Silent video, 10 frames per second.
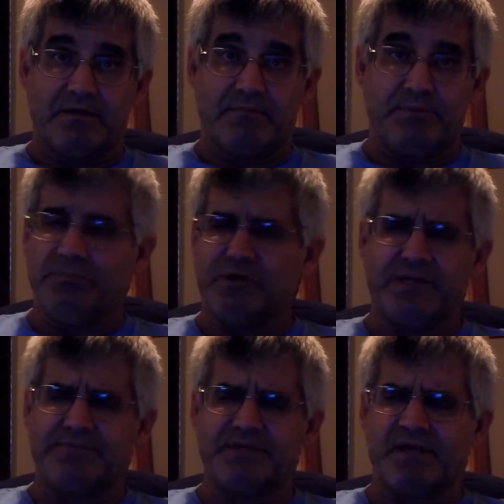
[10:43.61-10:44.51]
People
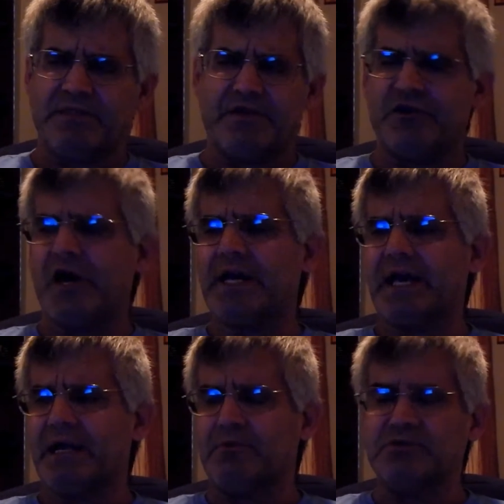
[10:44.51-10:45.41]
keep saying they're not
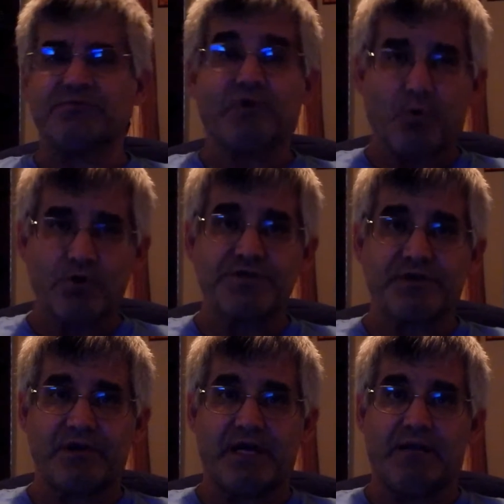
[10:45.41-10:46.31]
animals. Of course
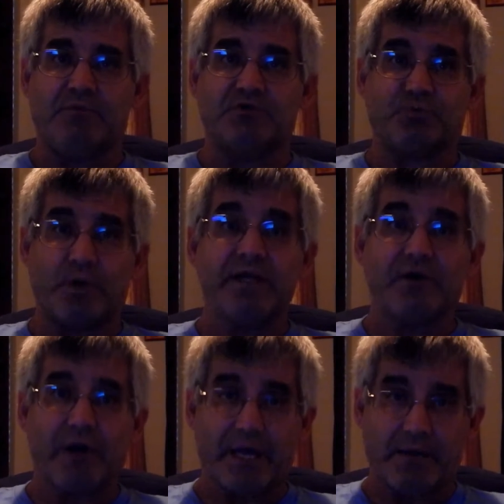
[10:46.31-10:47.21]
they're animals. We
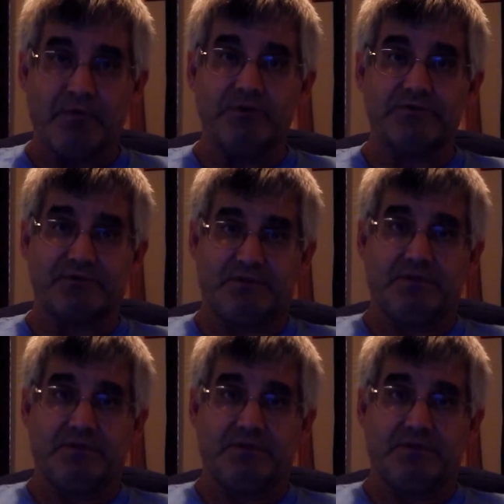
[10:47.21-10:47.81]
are animals.